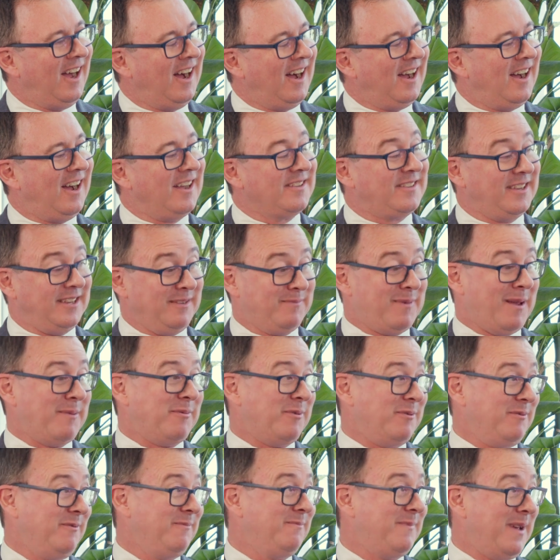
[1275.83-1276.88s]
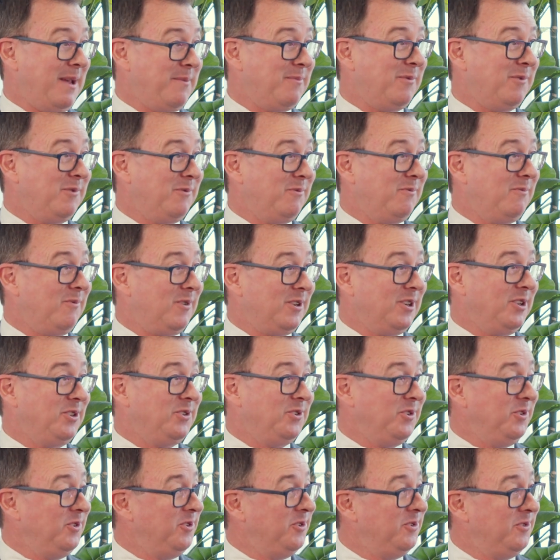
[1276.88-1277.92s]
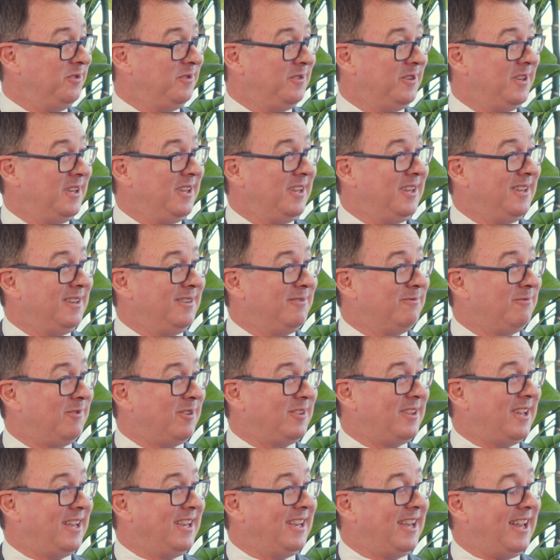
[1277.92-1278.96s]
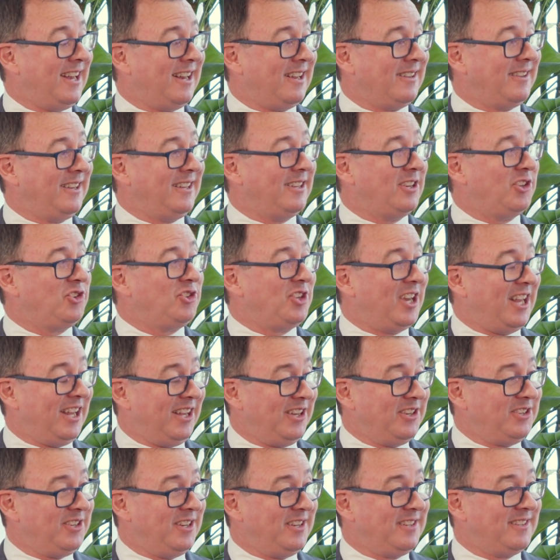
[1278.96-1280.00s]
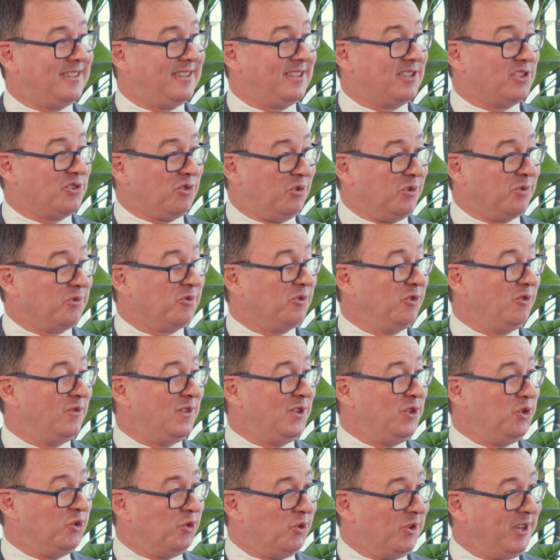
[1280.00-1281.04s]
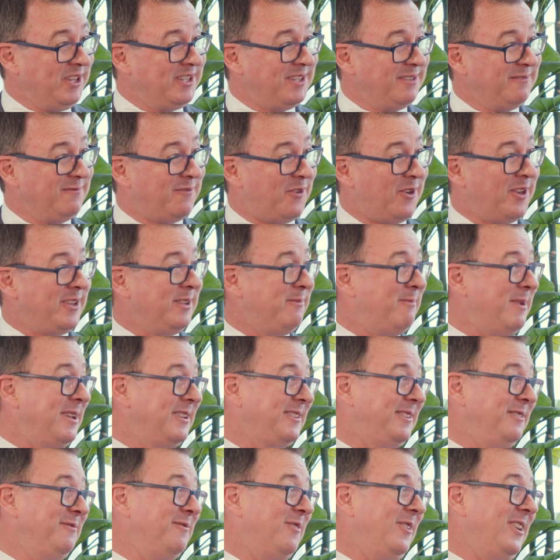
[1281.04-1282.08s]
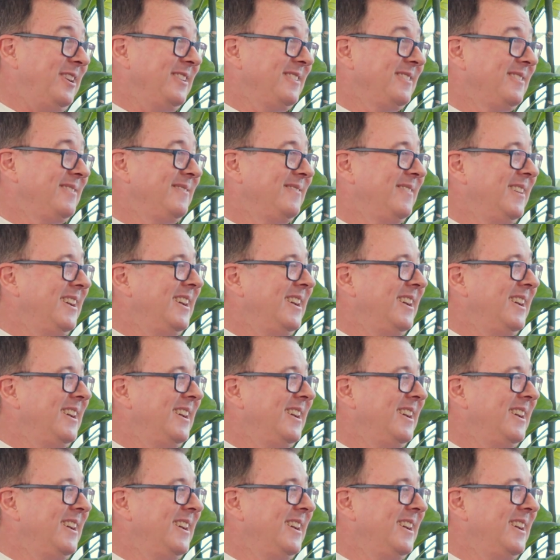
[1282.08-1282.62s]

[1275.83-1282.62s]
I think people want to do what they can. I think the challenge is to sort through the noise and find the best advice.